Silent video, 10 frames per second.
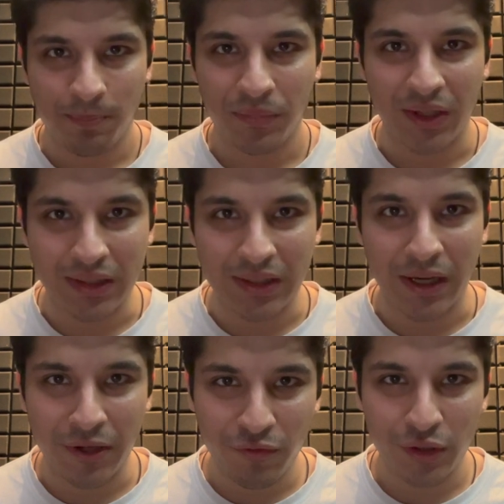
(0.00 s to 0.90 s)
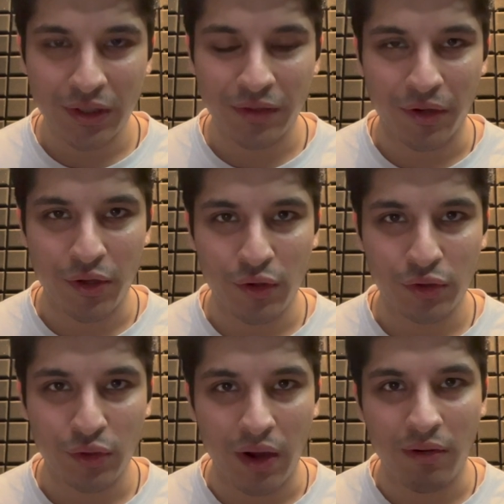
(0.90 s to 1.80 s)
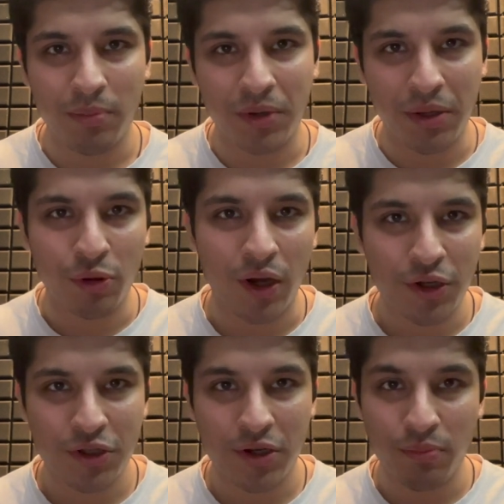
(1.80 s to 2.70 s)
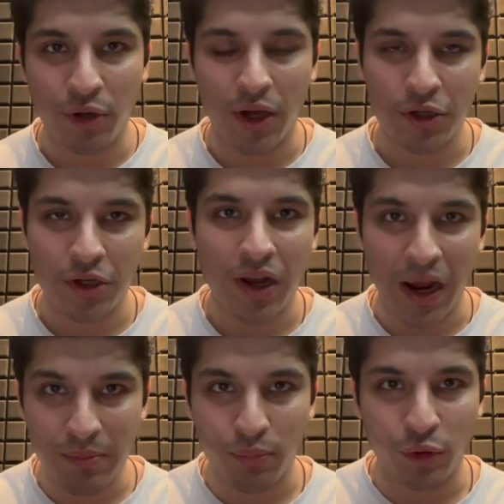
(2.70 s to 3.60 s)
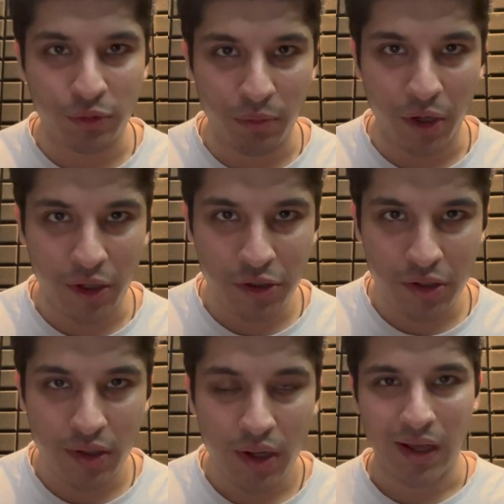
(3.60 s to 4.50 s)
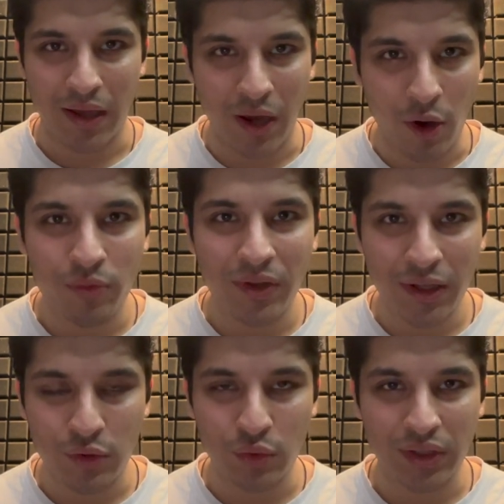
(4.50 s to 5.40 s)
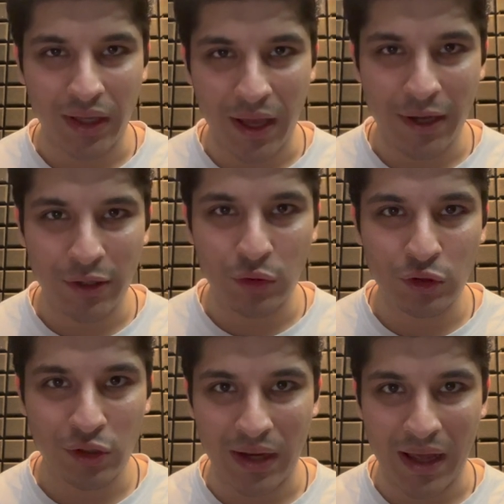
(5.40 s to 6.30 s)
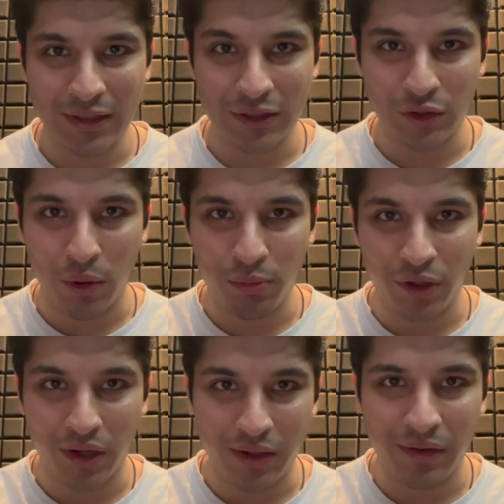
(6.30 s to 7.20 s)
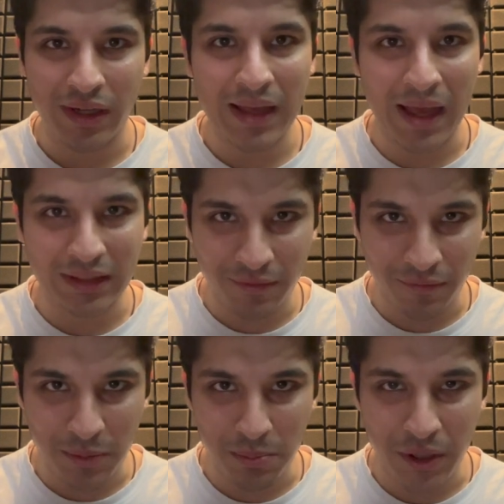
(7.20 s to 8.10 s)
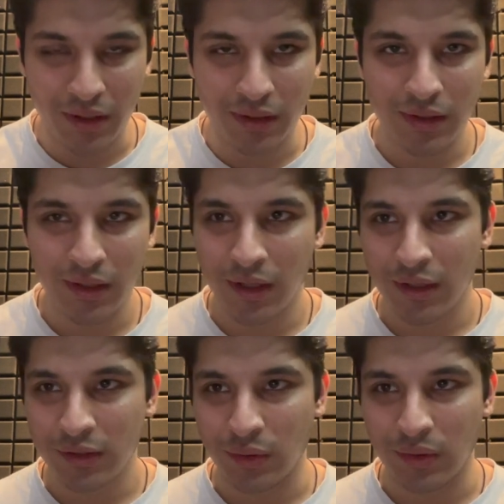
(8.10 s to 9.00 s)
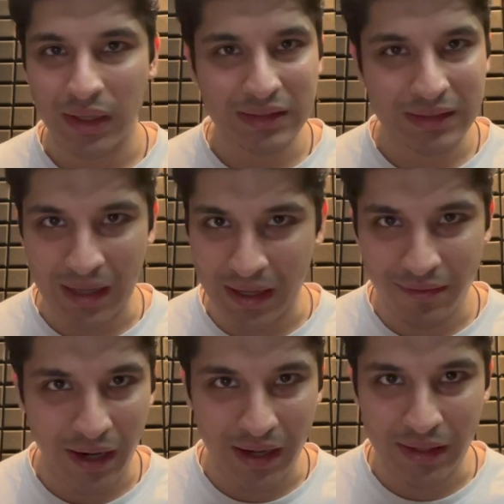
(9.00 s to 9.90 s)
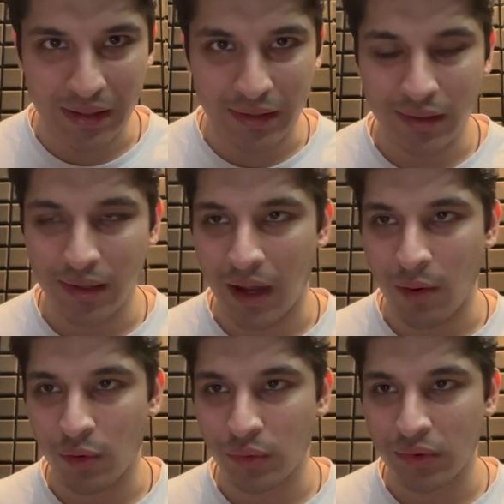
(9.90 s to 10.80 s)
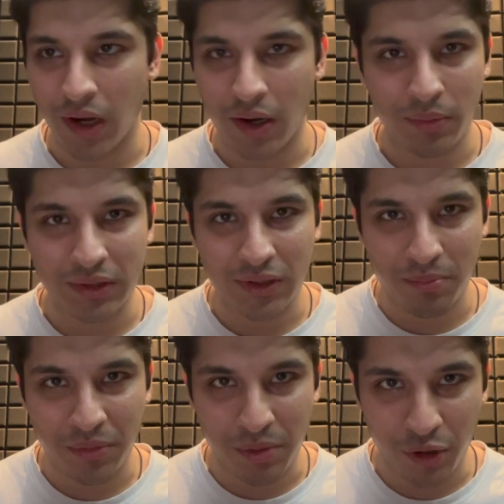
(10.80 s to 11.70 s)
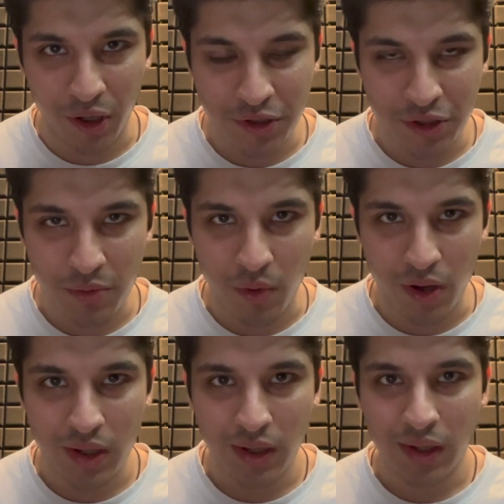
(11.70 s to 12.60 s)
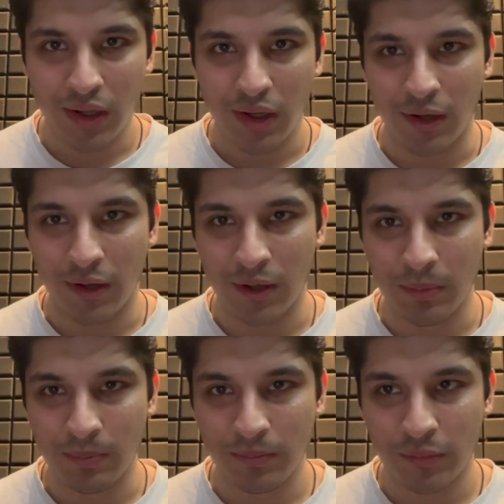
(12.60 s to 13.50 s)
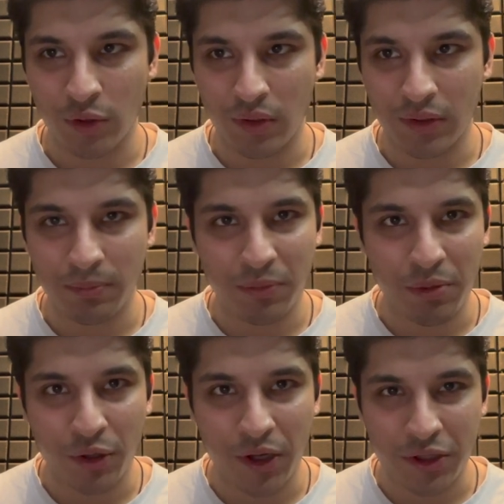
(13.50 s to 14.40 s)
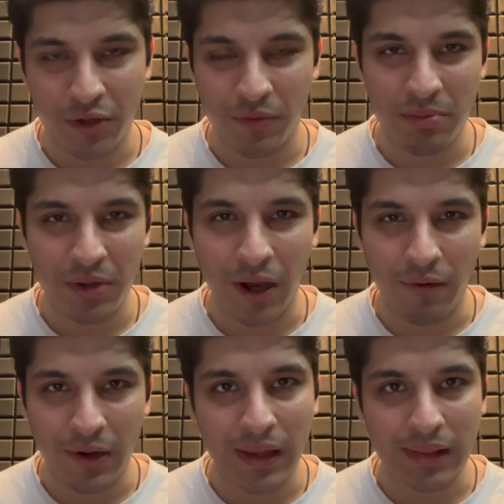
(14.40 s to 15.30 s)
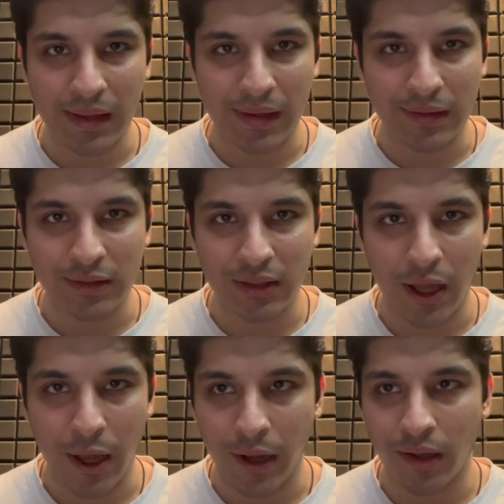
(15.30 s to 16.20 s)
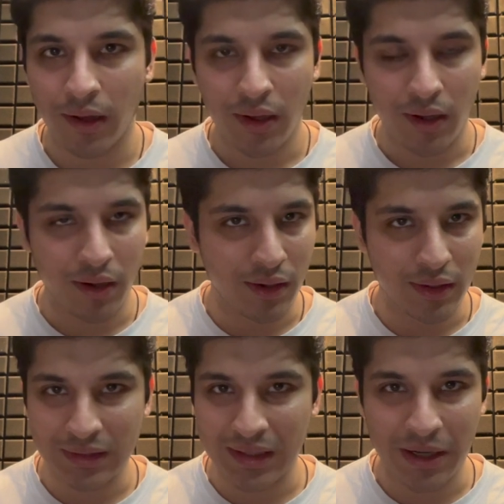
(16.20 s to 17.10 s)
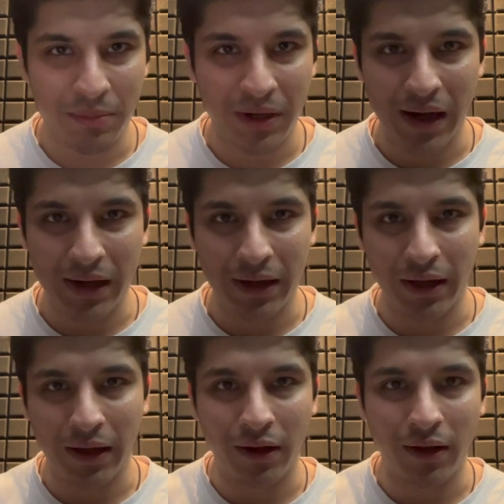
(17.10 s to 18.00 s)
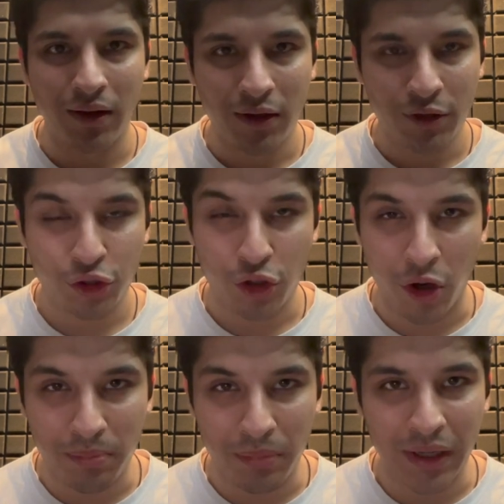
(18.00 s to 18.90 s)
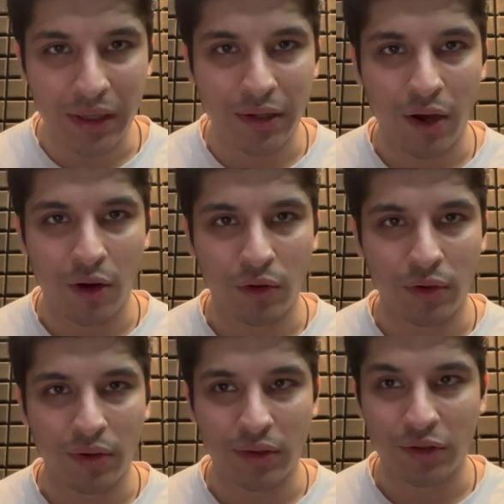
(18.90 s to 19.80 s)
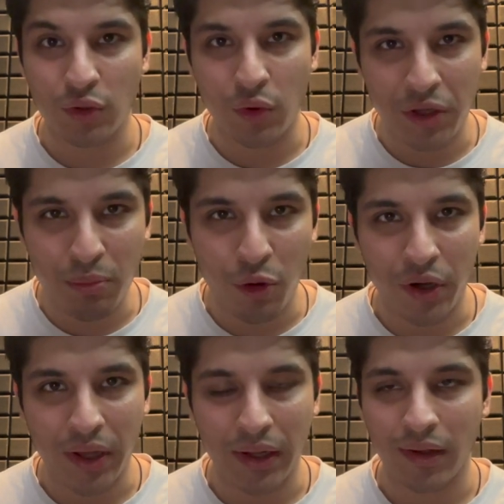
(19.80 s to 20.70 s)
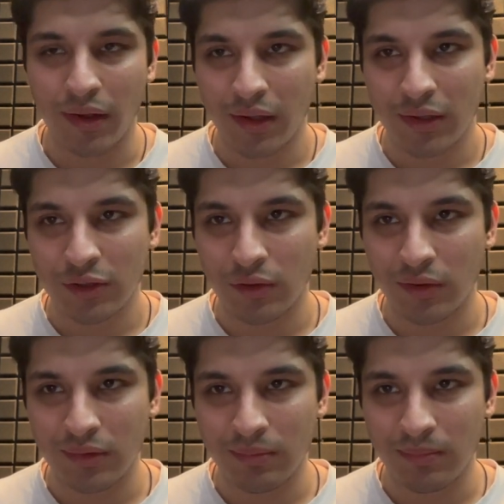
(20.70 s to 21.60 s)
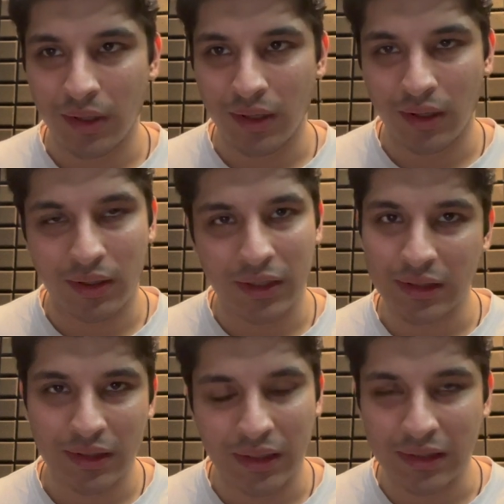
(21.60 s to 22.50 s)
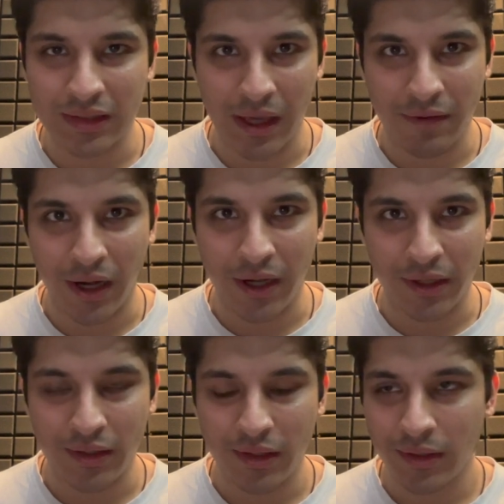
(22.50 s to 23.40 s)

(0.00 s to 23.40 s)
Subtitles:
The incentive for this video is to cover pre-production, production, and post-production, and how we can use AI tools to enhance your productivity as a filmmaker. So let's dive right in. I want to start with some pre-production work. So in pre-production, we'll be covering things like script writing, short breakdown, storyboarding. So let's dive right in.